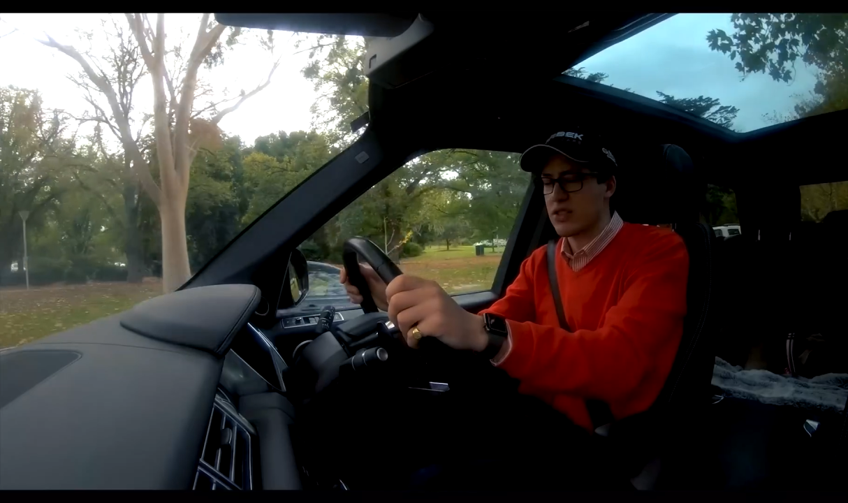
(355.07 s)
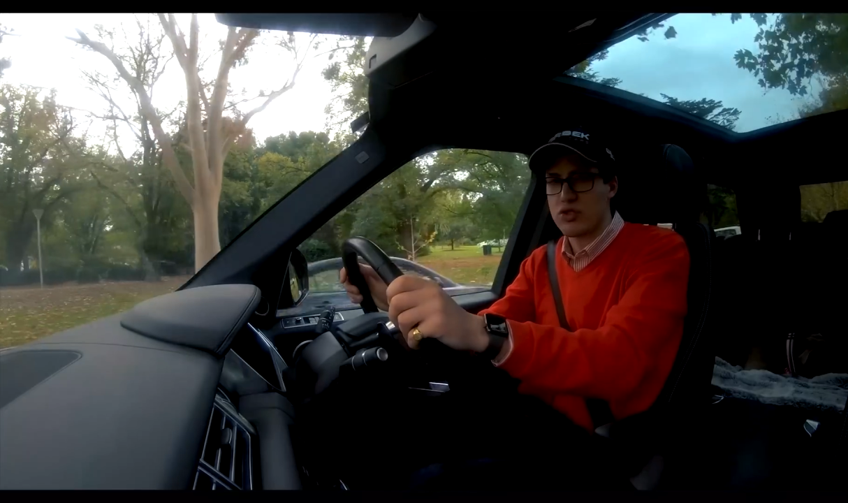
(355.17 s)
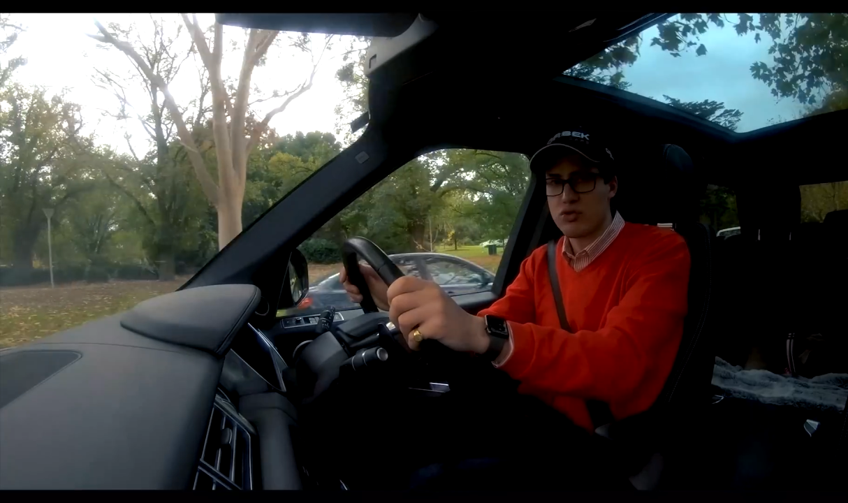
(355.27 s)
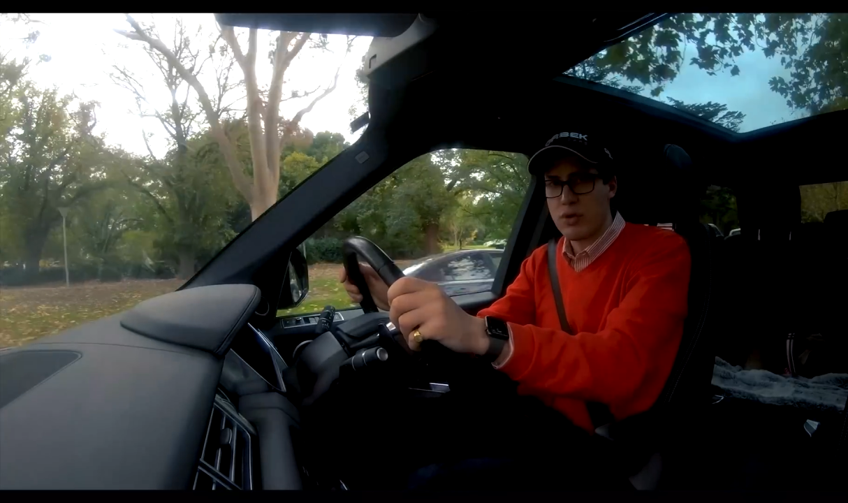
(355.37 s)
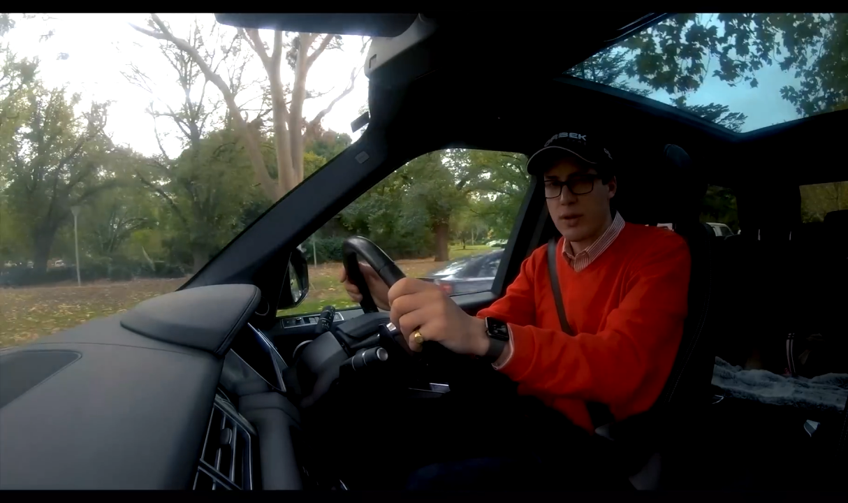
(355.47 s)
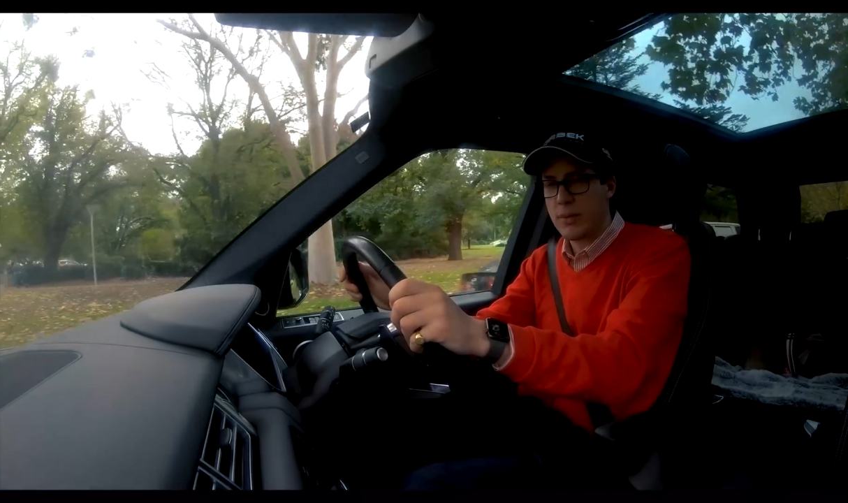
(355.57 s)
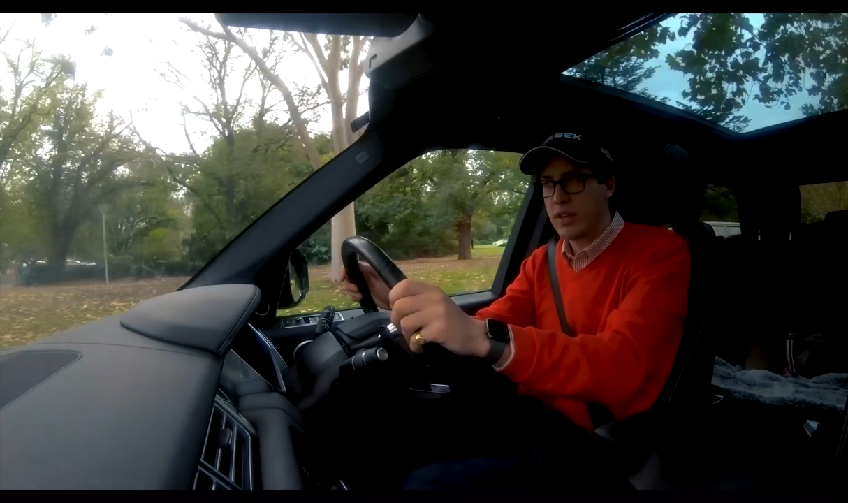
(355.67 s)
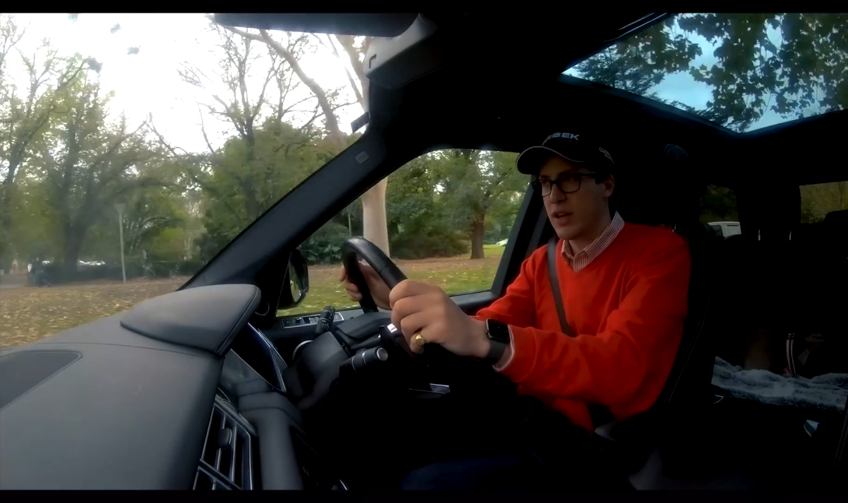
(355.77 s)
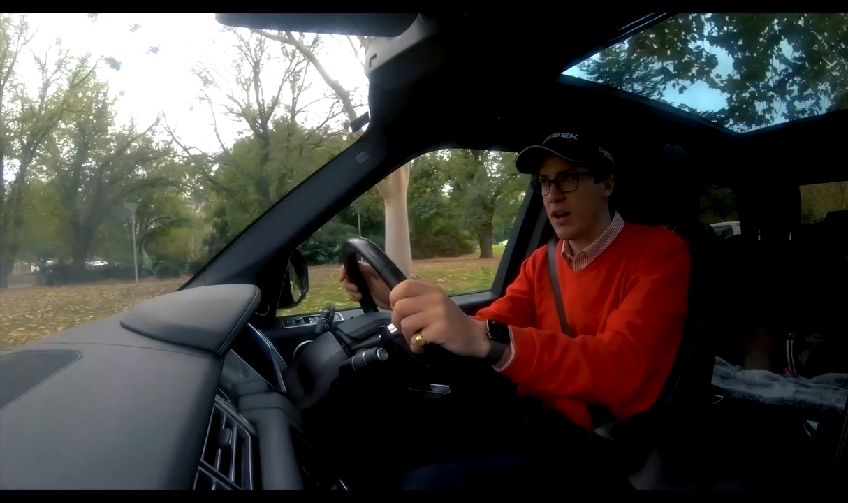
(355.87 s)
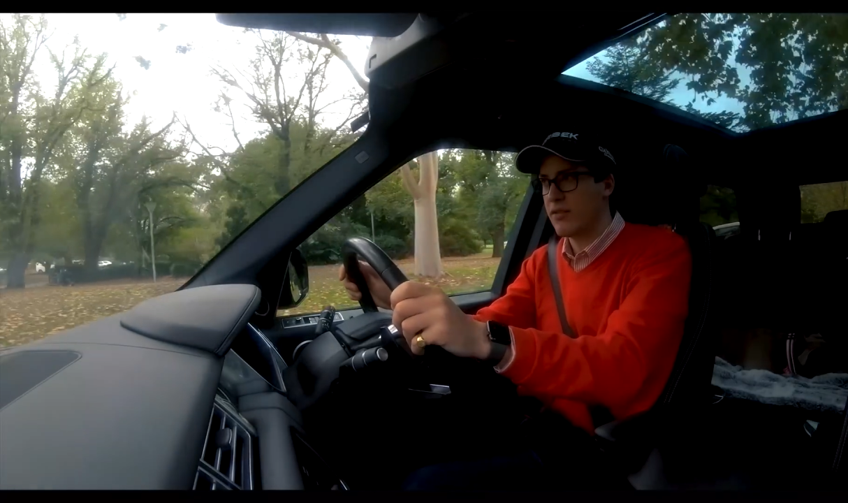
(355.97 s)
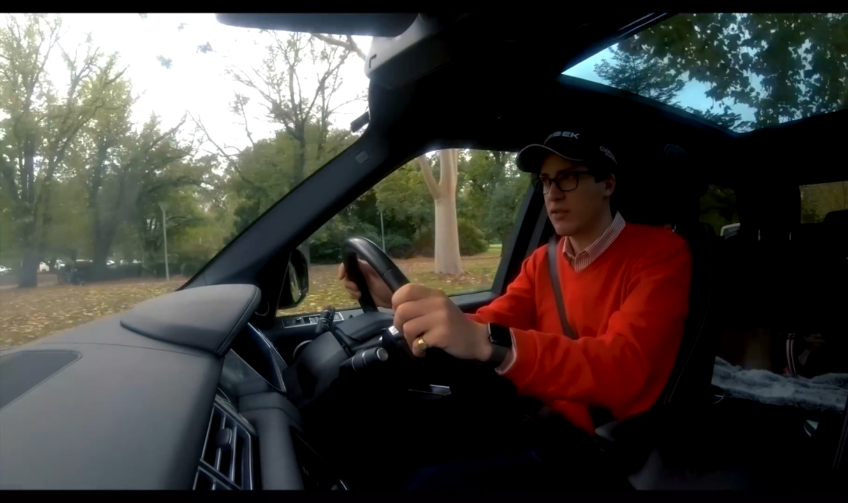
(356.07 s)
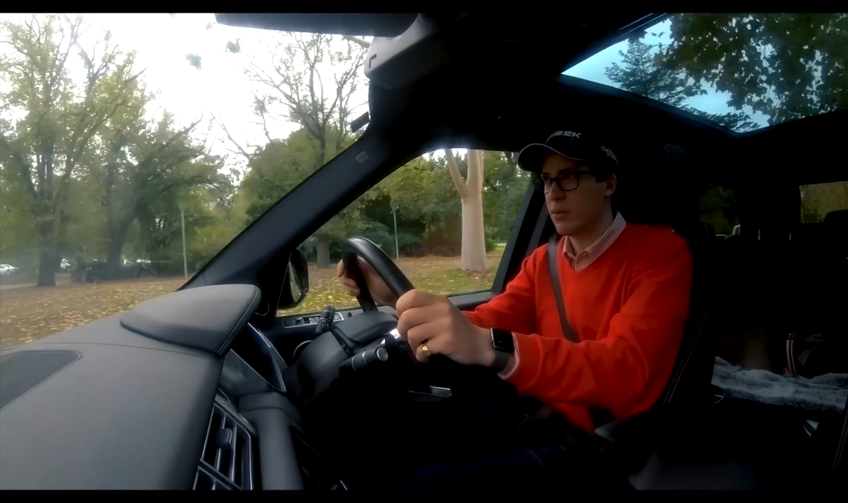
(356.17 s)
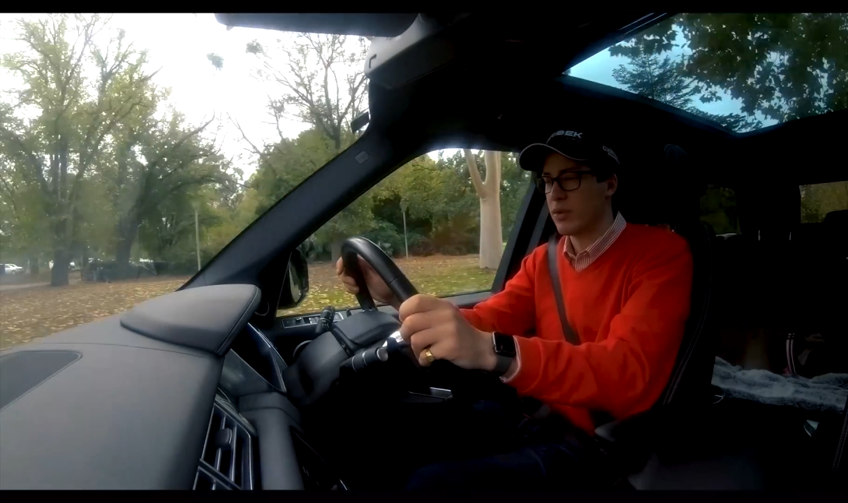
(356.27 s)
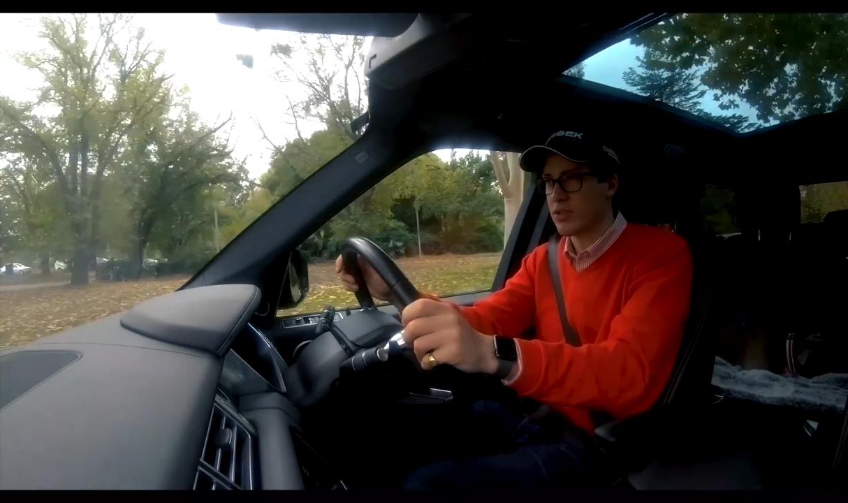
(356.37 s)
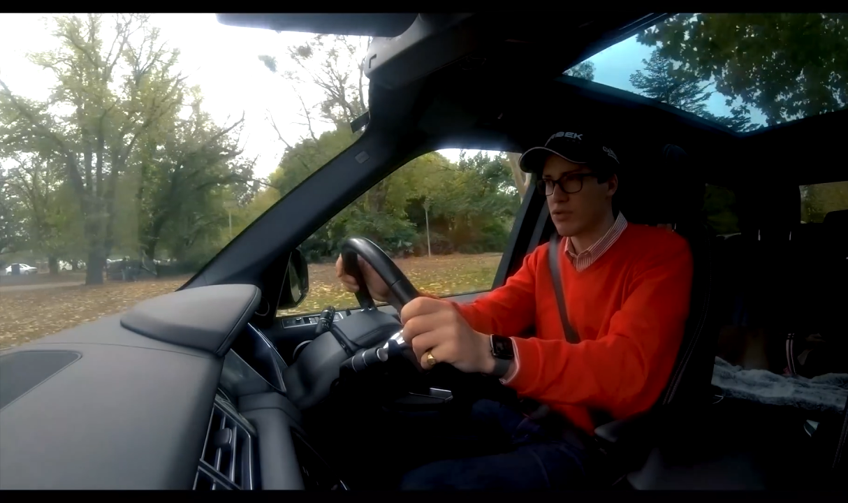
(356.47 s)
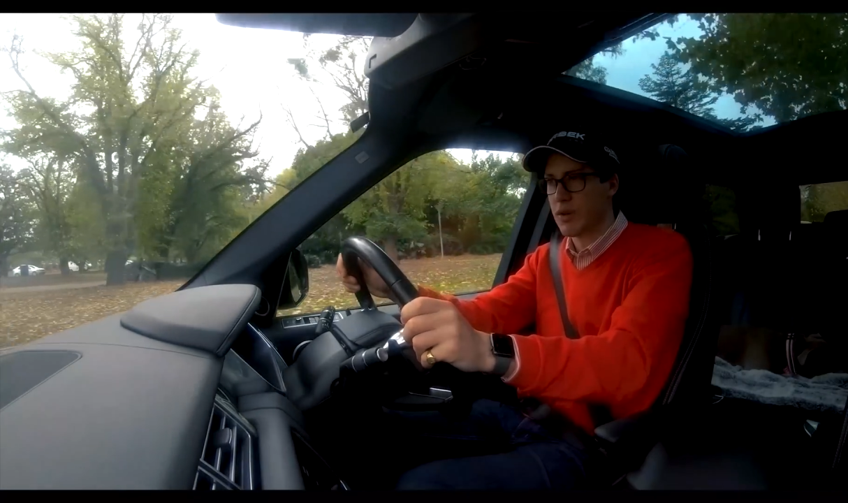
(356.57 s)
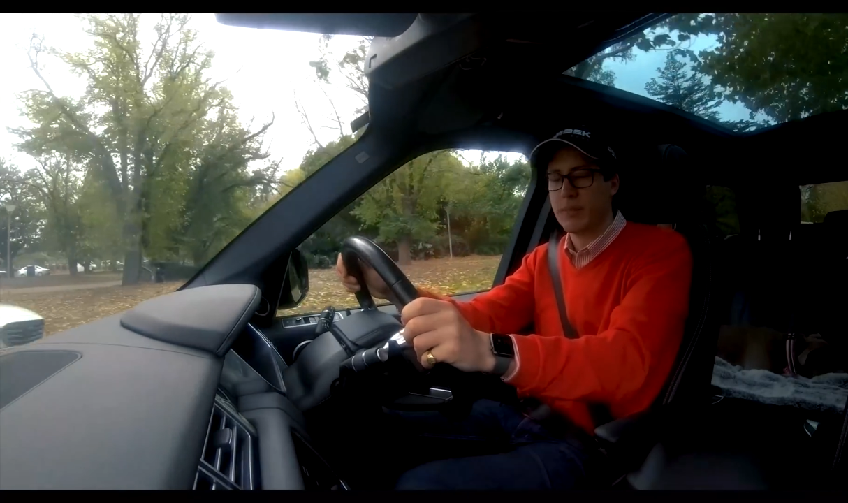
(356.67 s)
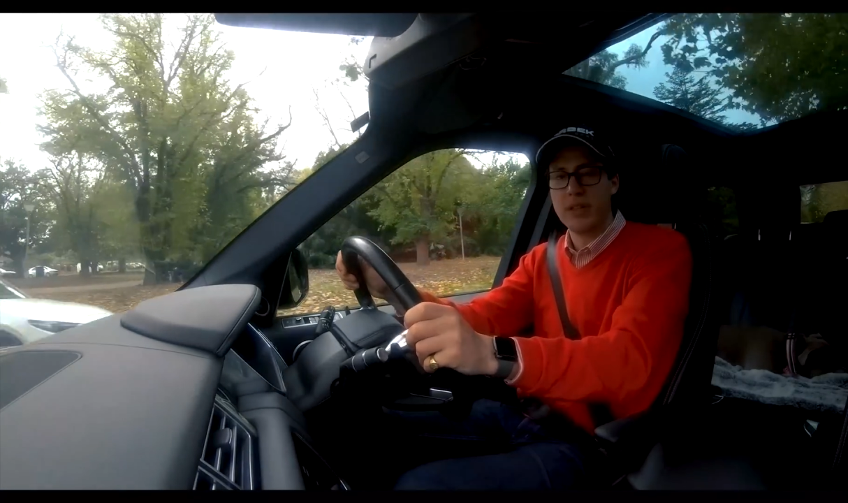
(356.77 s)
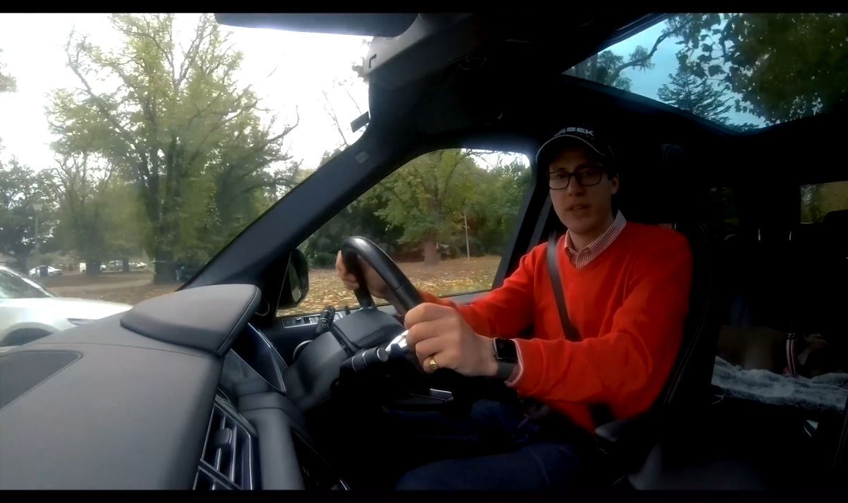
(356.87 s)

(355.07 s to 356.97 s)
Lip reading: extremely comfortable, extremely